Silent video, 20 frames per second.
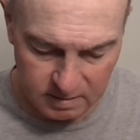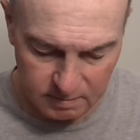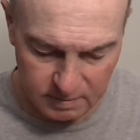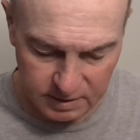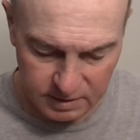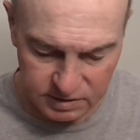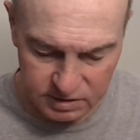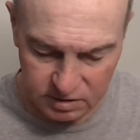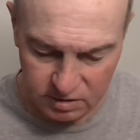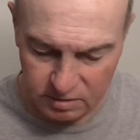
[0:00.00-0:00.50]

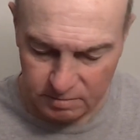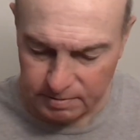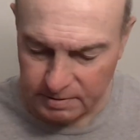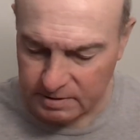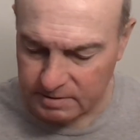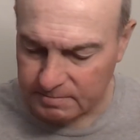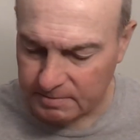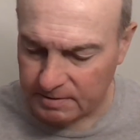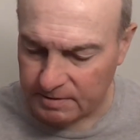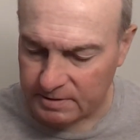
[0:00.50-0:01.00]
My soap
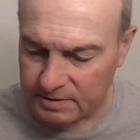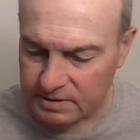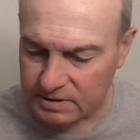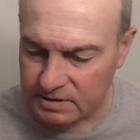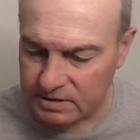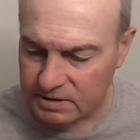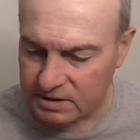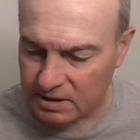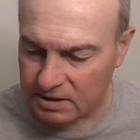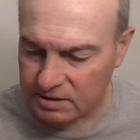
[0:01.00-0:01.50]
has been this
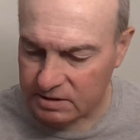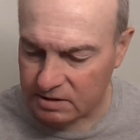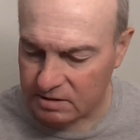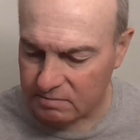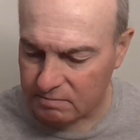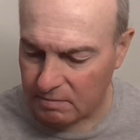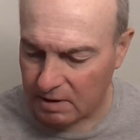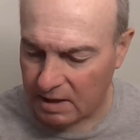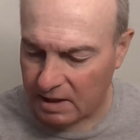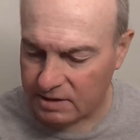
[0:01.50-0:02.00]

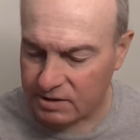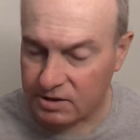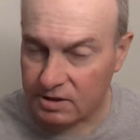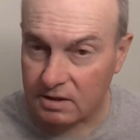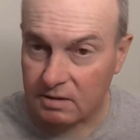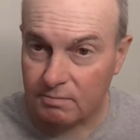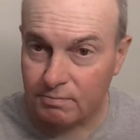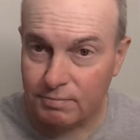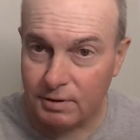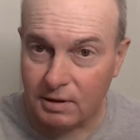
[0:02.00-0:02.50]
Denton
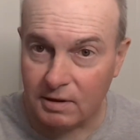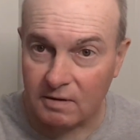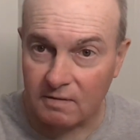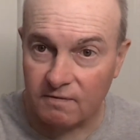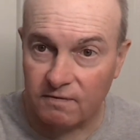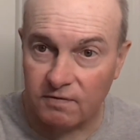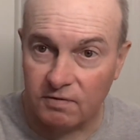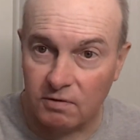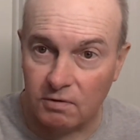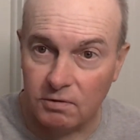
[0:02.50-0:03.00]
Majik
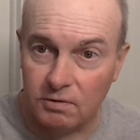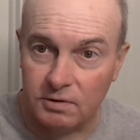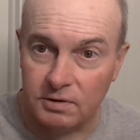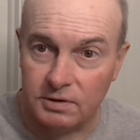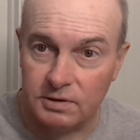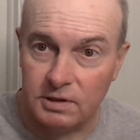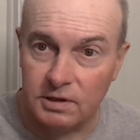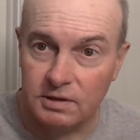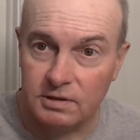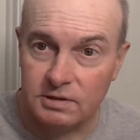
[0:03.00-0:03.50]
Pink
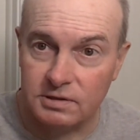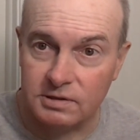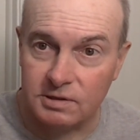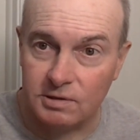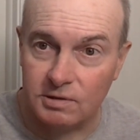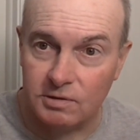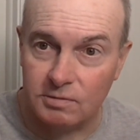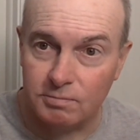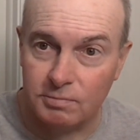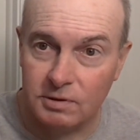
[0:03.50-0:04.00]
Floyd
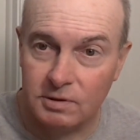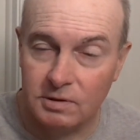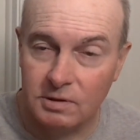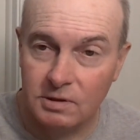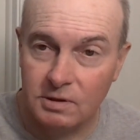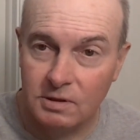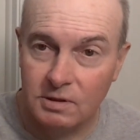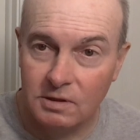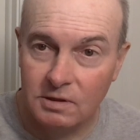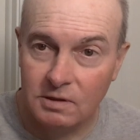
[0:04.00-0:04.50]
soap.
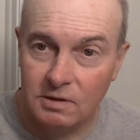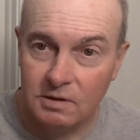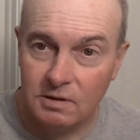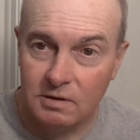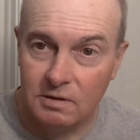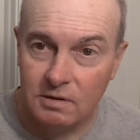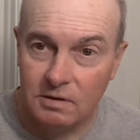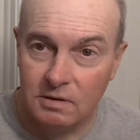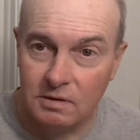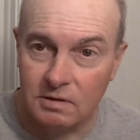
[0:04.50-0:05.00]

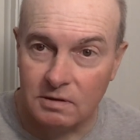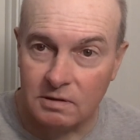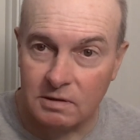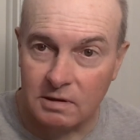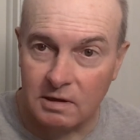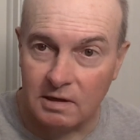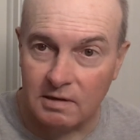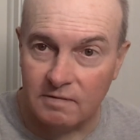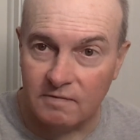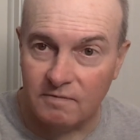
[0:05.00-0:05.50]

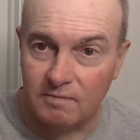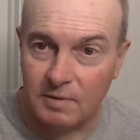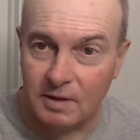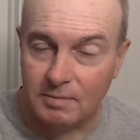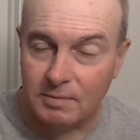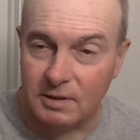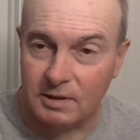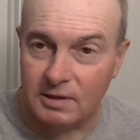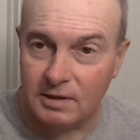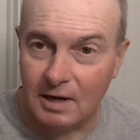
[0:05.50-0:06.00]
Kind of
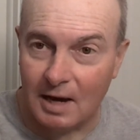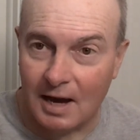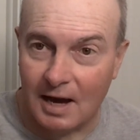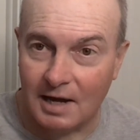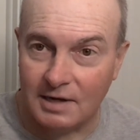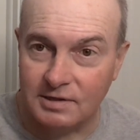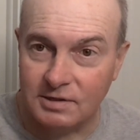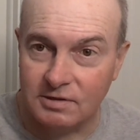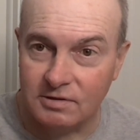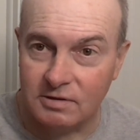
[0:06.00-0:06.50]
maybe a
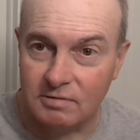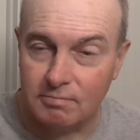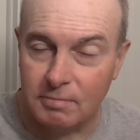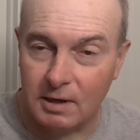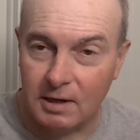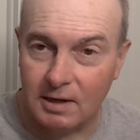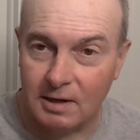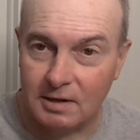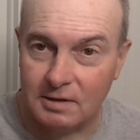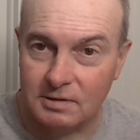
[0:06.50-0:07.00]
nod to the
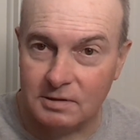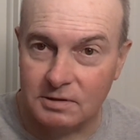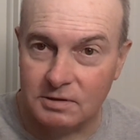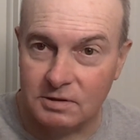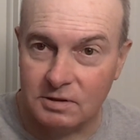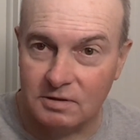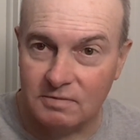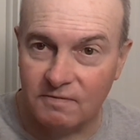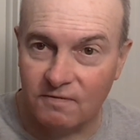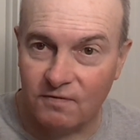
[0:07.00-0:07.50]
band and
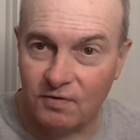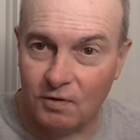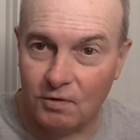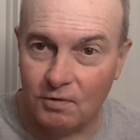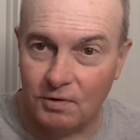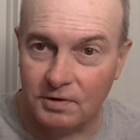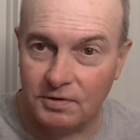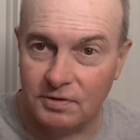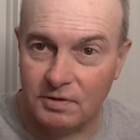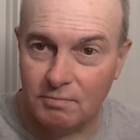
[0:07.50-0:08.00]
to
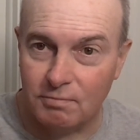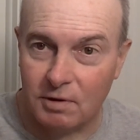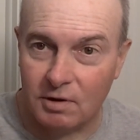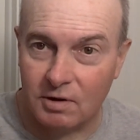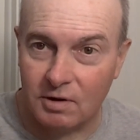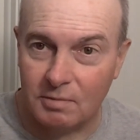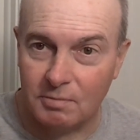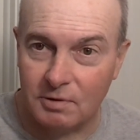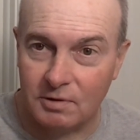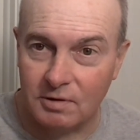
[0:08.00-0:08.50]
Floyd the
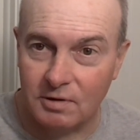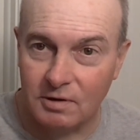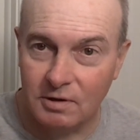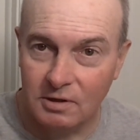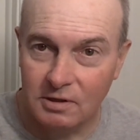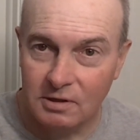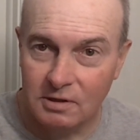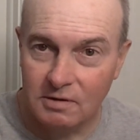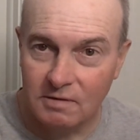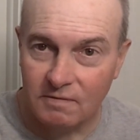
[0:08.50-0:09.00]
barber
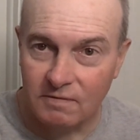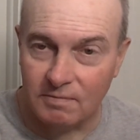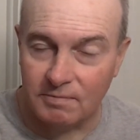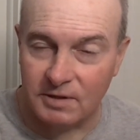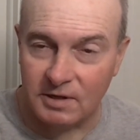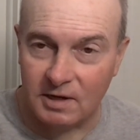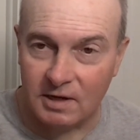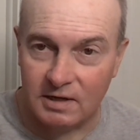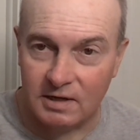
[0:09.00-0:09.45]
from the